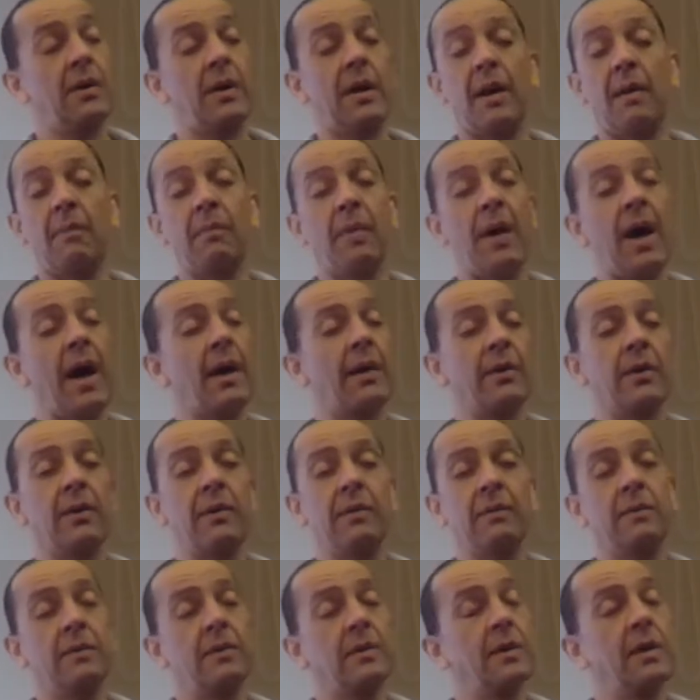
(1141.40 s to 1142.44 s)
battle,
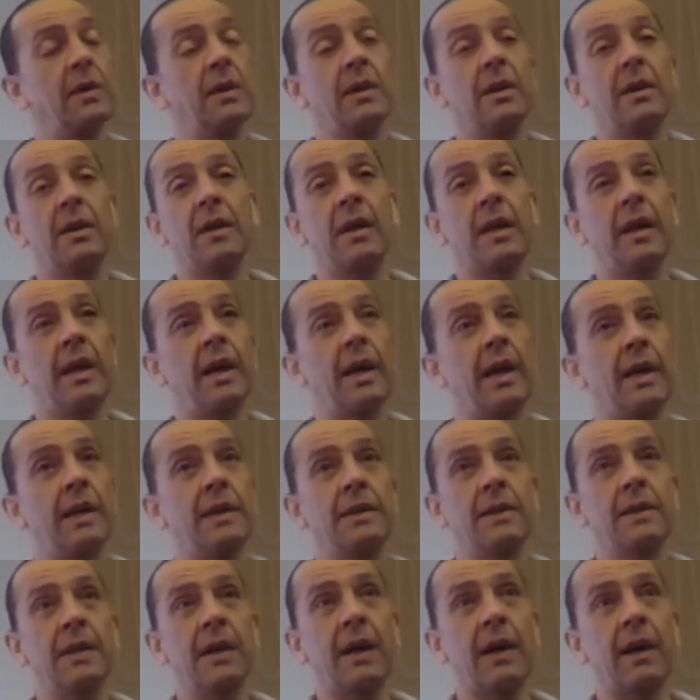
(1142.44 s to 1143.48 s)
and
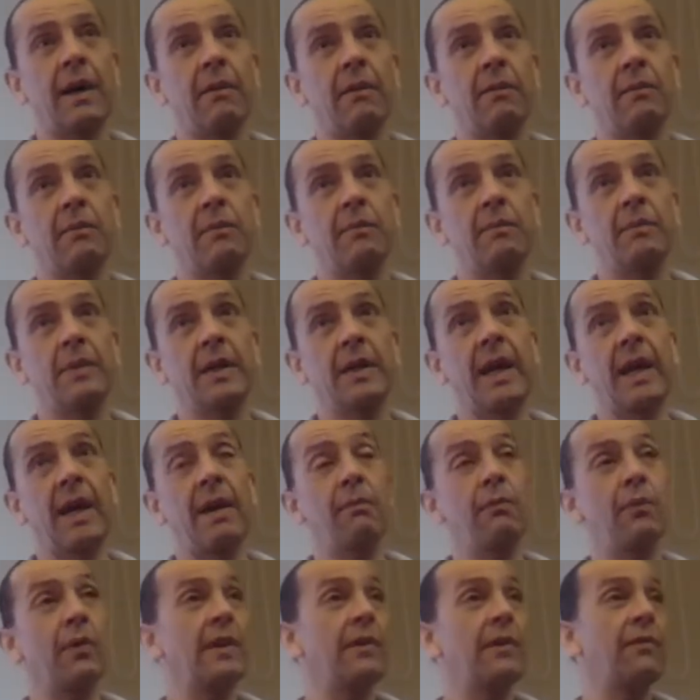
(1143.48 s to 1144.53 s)
became
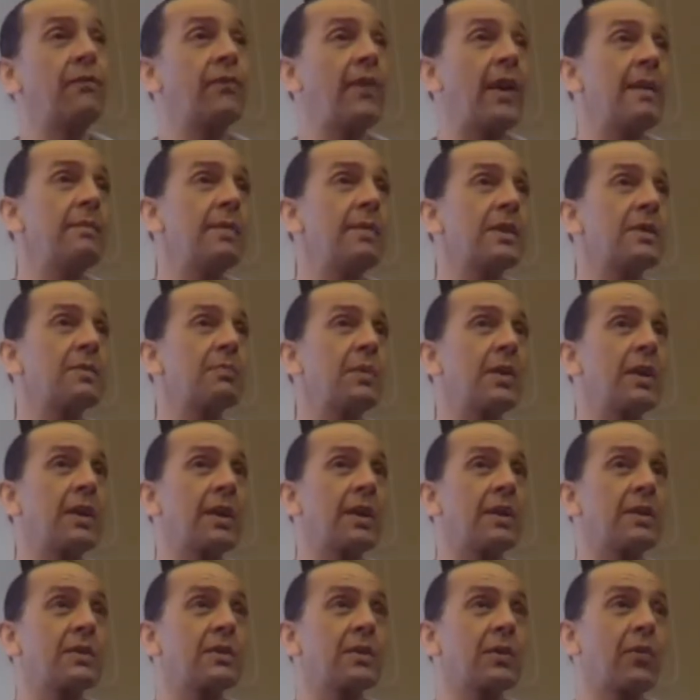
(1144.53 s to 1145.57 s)
really famous
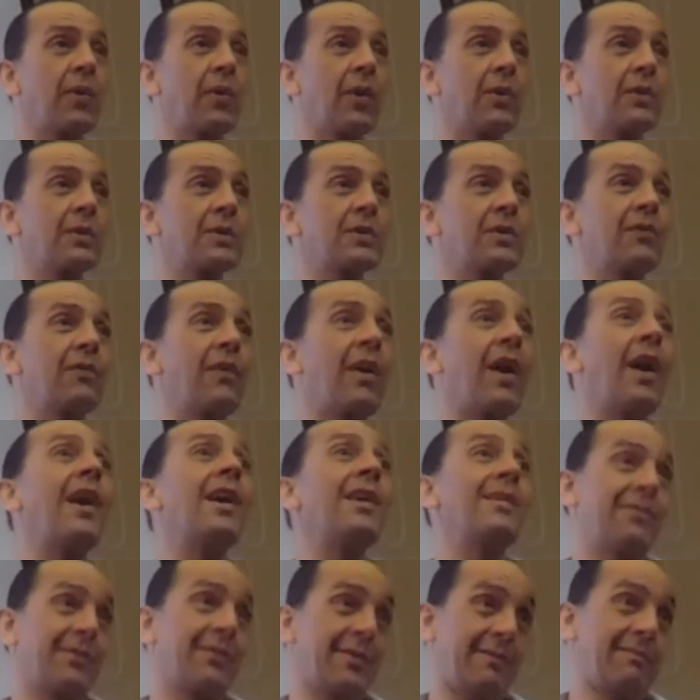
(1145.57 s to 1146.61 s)
because the Crows
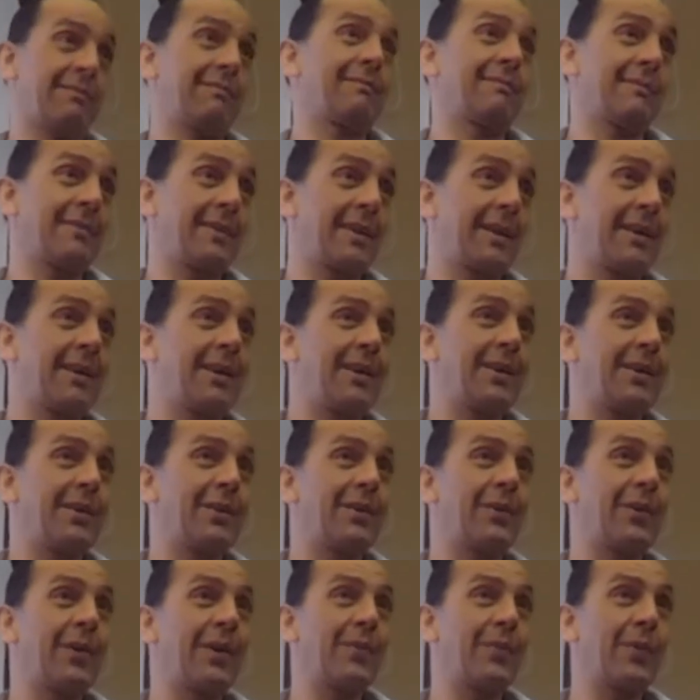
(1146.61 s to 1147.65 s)
survived.
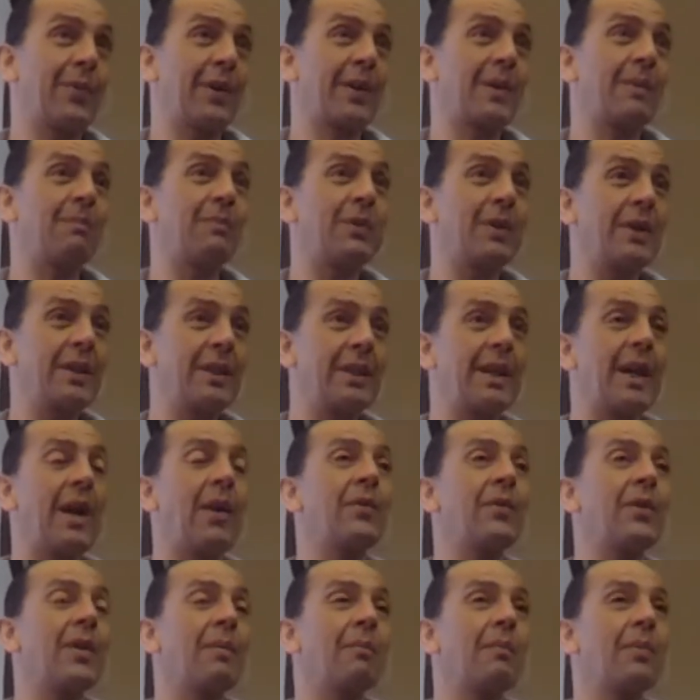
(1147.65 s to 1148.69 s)
They were completely
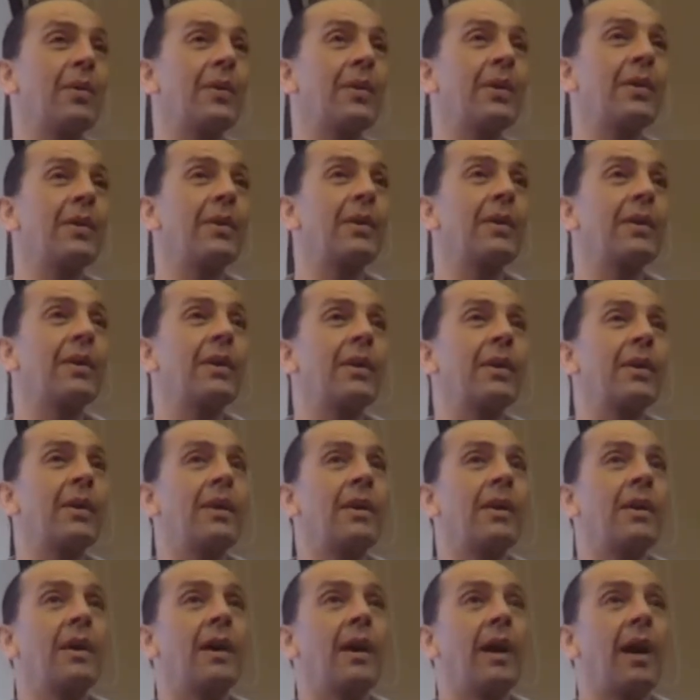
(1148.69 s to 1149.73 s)
outnumbered,
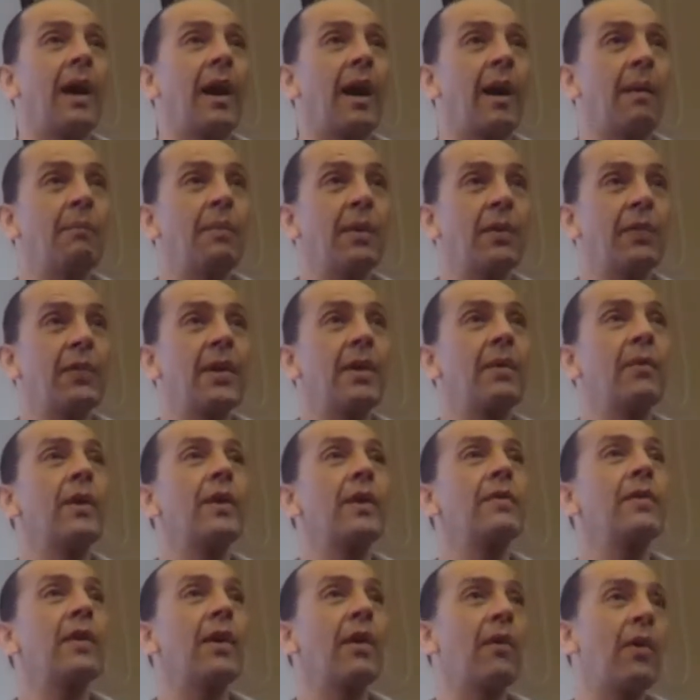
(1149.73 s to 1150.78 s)
but they were in
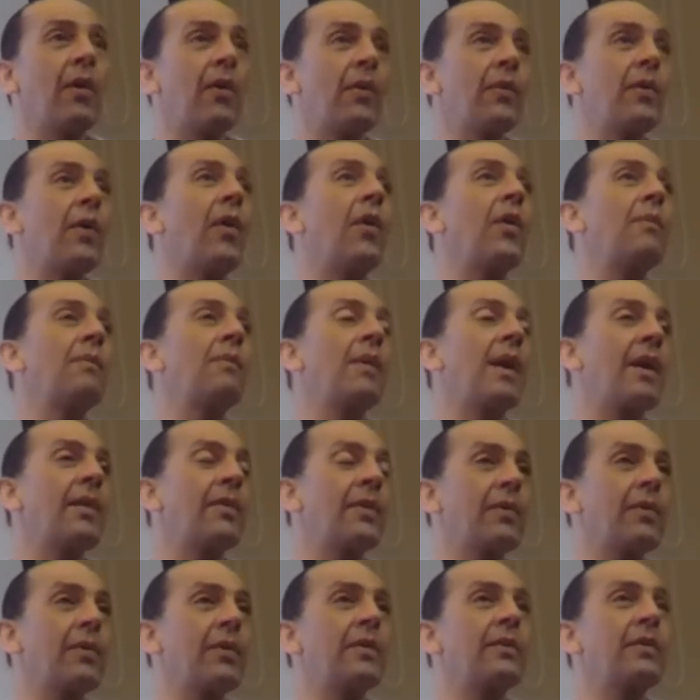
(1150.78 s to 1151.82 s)
their own homeland, they
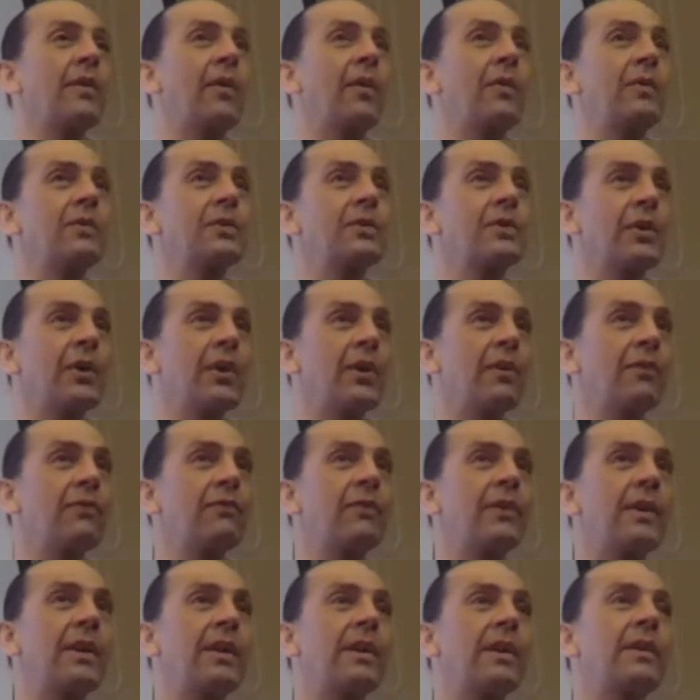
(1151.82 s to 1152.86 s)
were in their own turf,
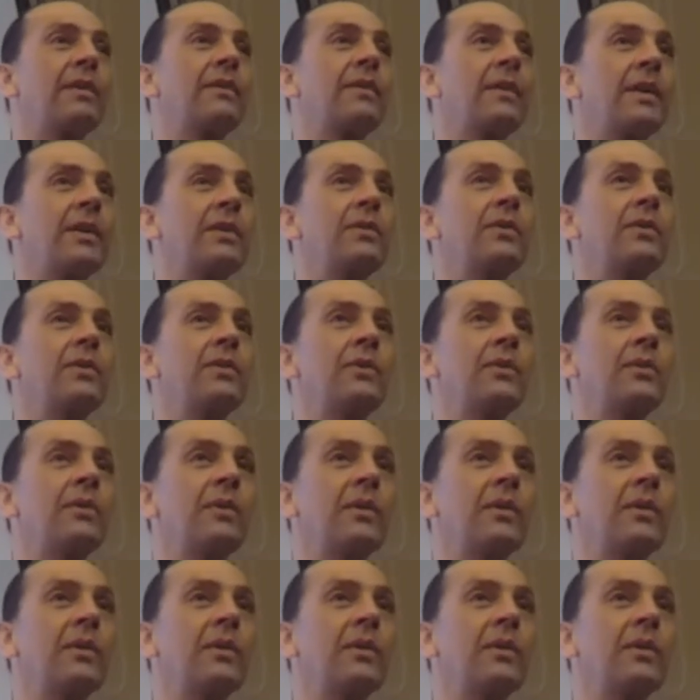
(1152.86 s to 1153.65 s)
they knew